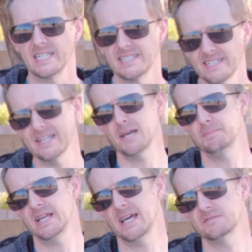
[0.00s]
they didn't
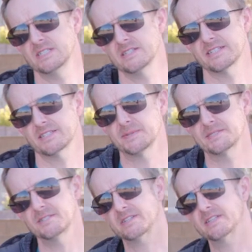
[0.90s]
happen to have anything
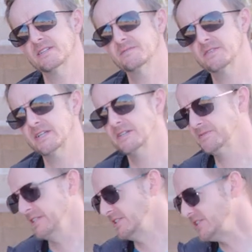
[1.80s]
specifically configured
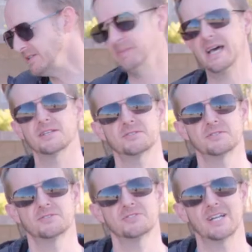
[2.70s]
for a cheap
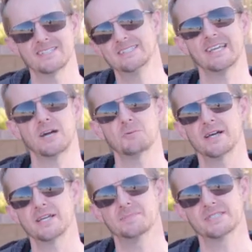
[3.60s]
bastard trying to
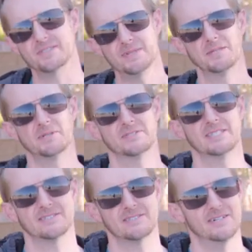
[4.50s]
DIY up a Smittybilt
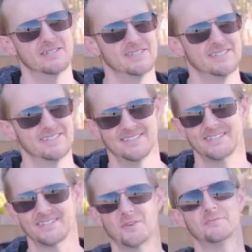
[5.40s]
install.
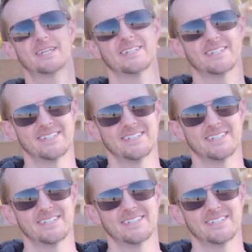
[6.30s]
Go figure.